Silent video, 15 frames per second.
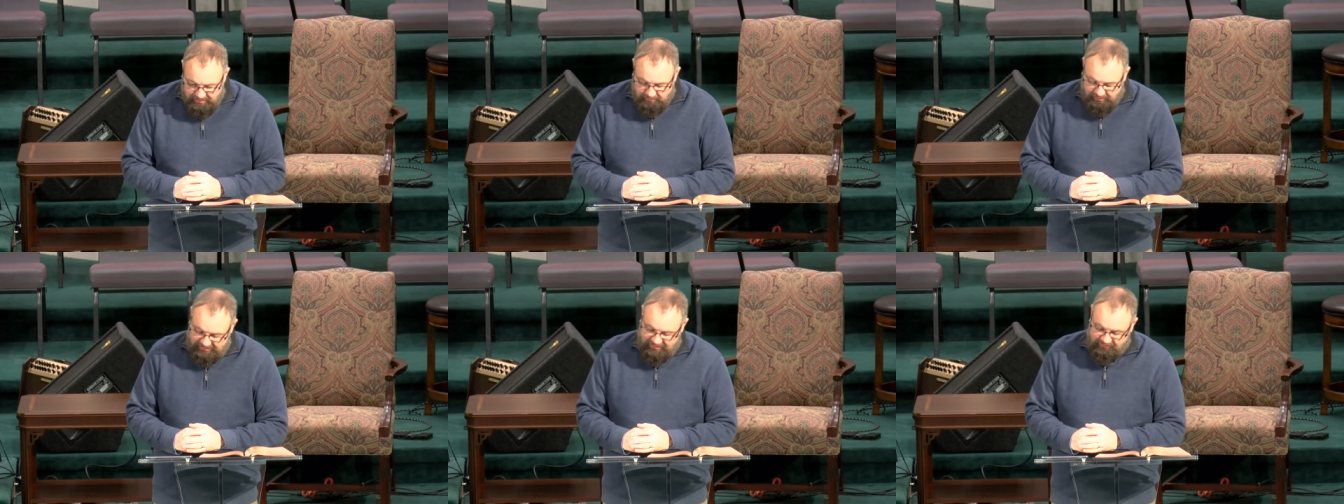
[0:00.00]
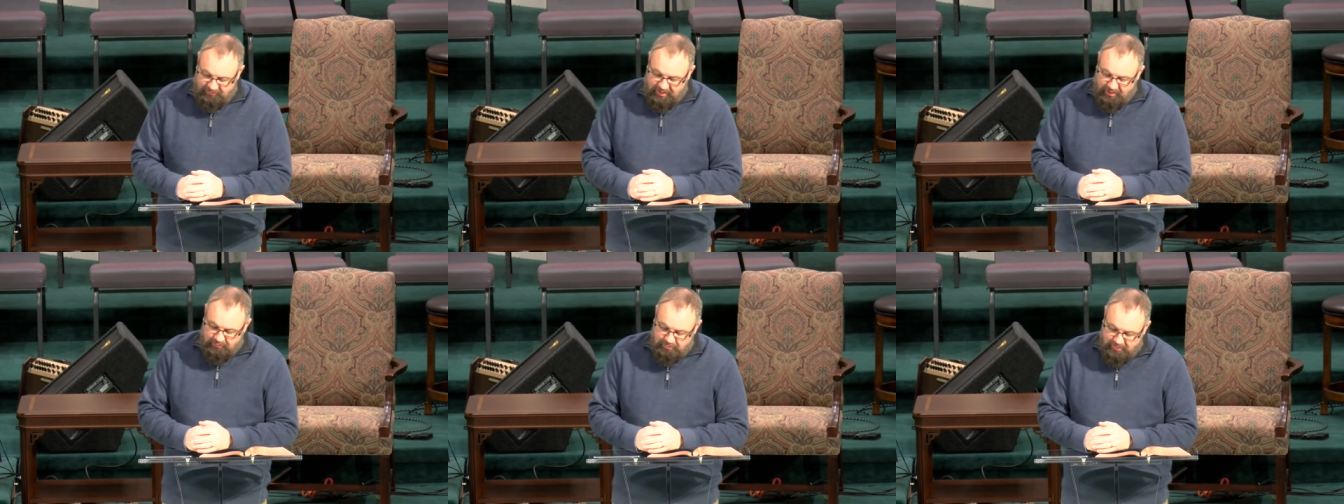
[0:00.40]
But they
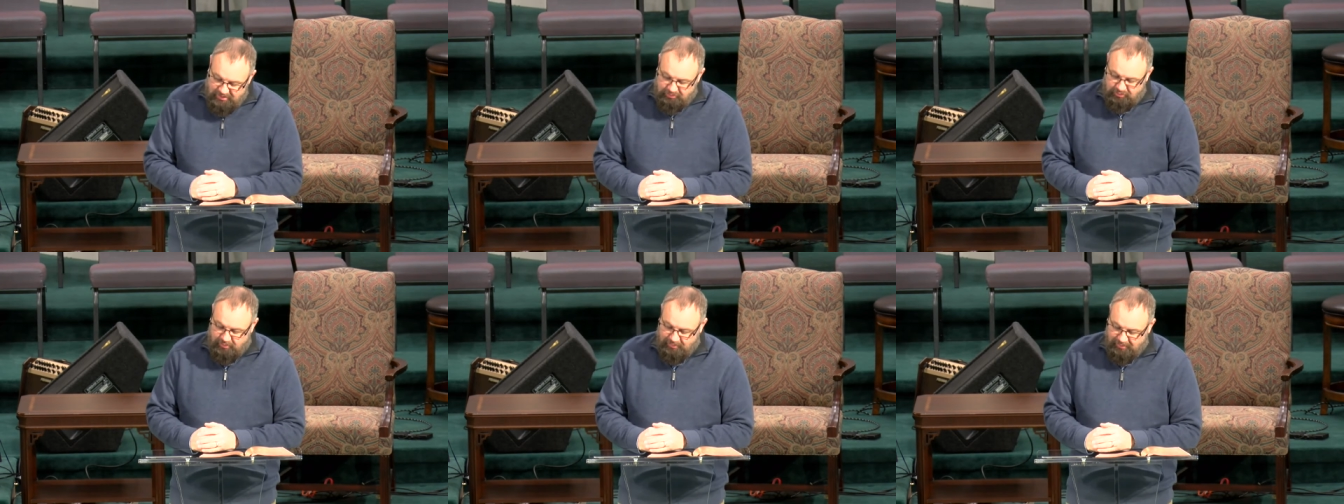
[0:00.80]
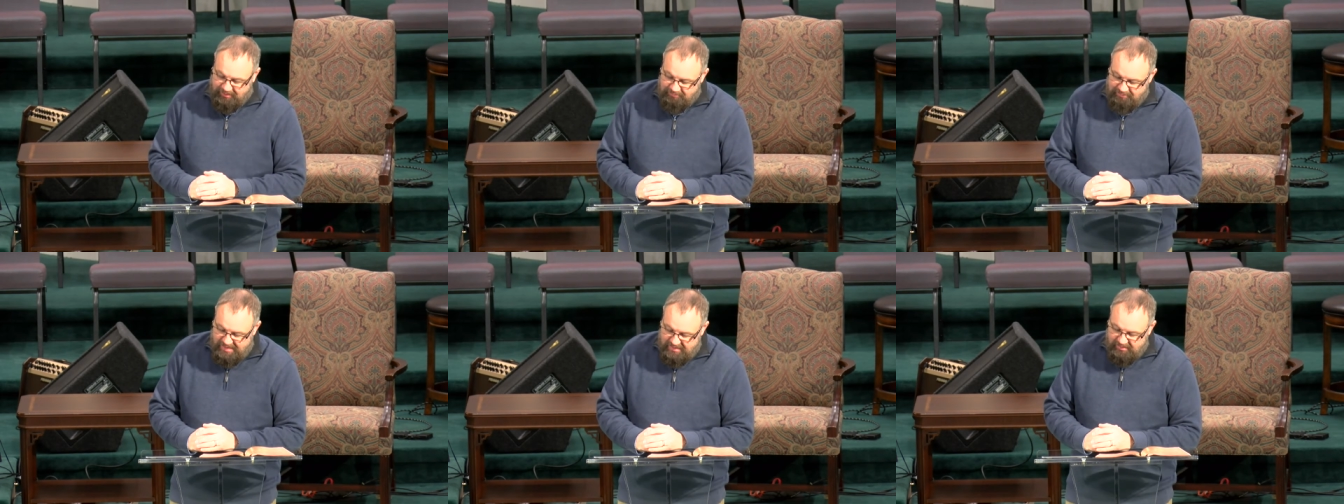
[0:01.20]
failed miserably.
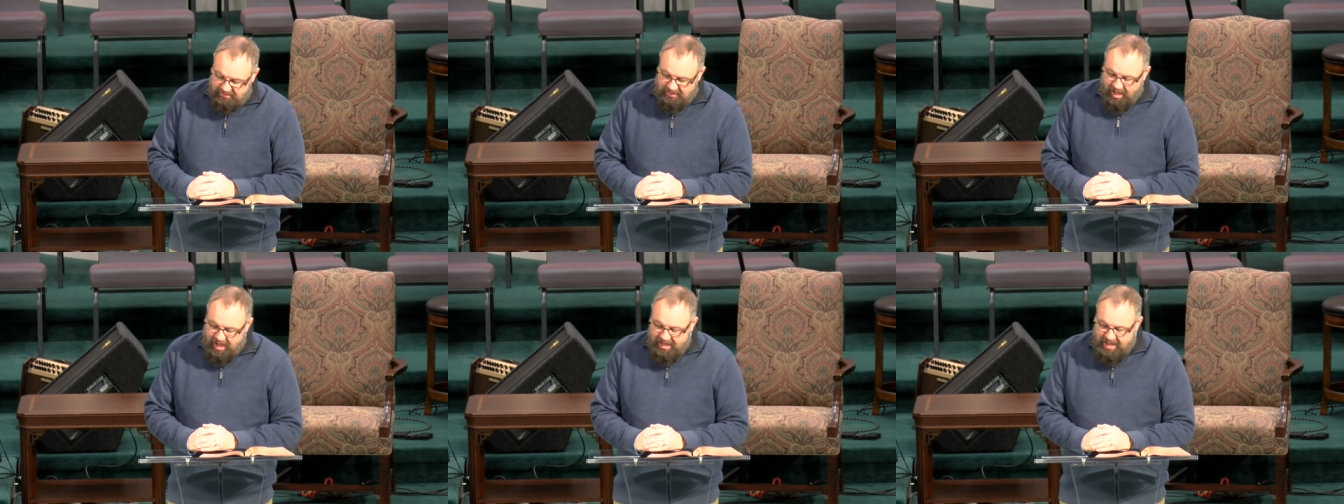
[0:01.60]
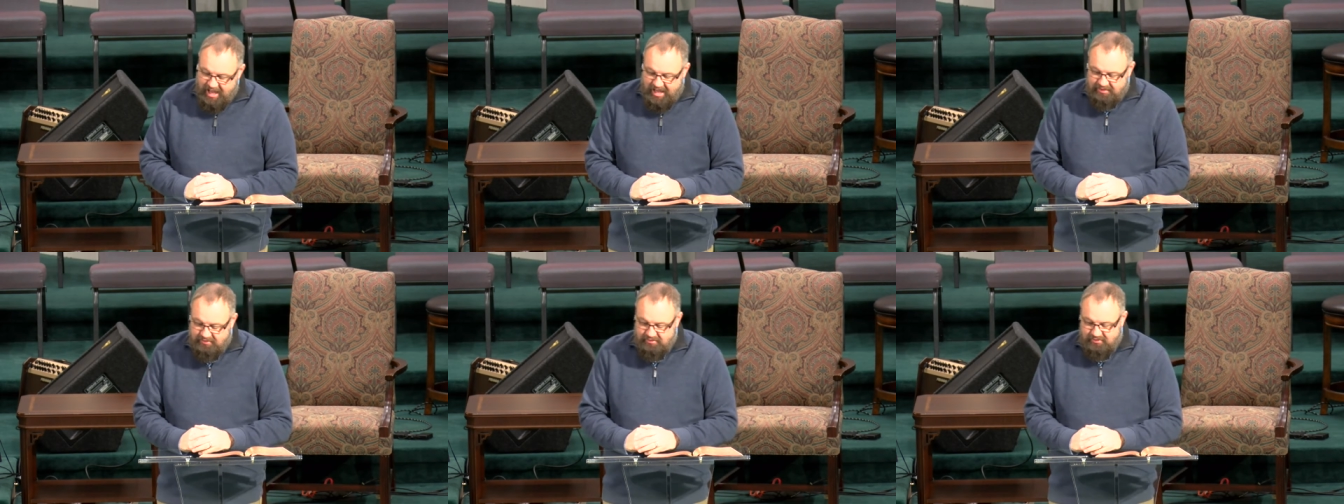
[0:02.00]
God
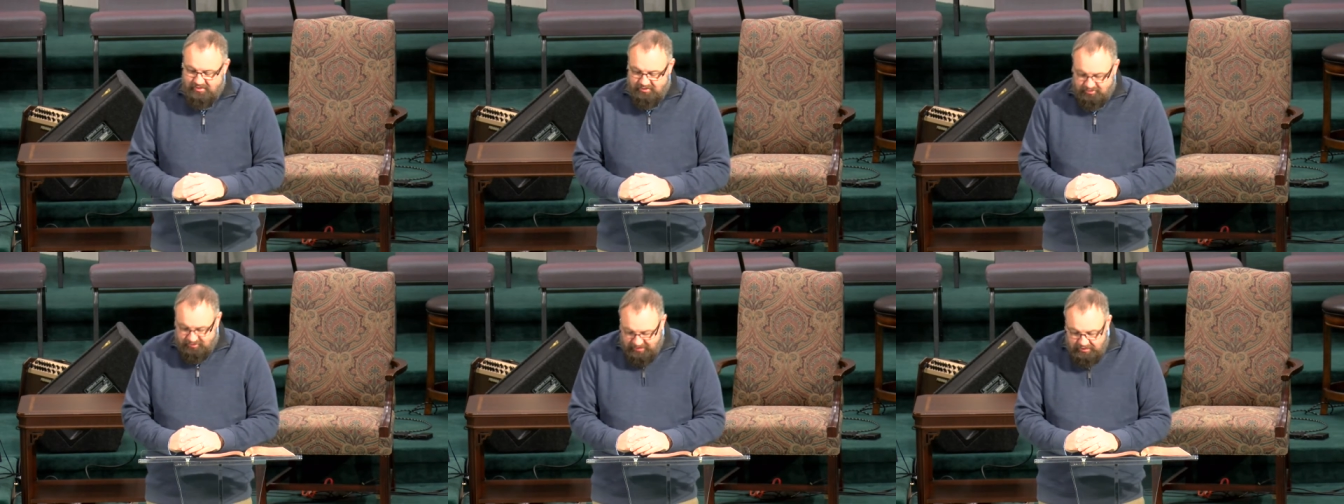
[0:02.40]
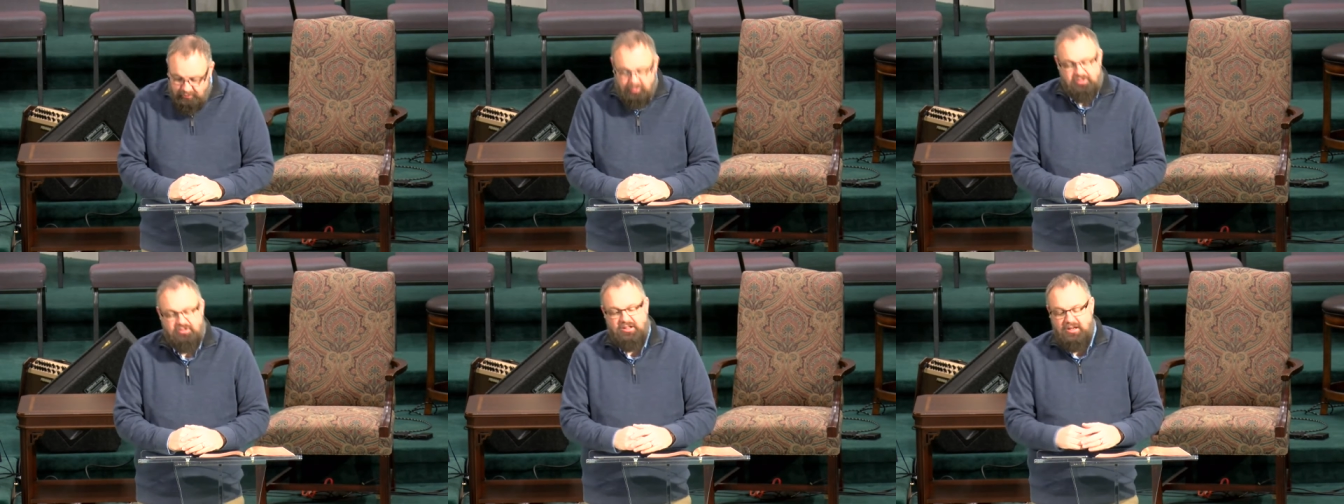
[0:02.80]
had
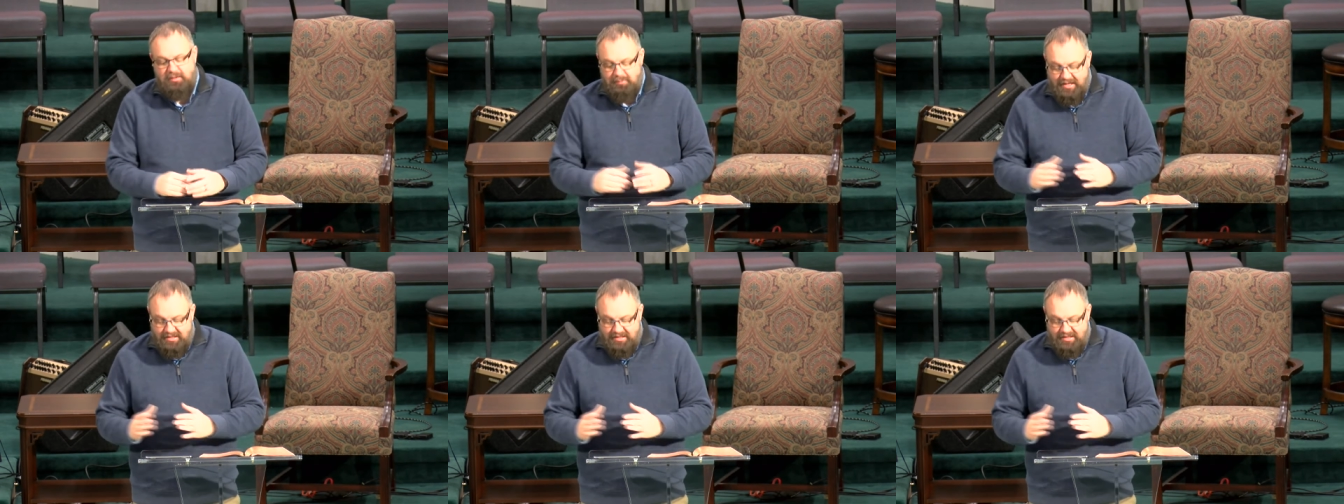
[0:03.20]
distinguished them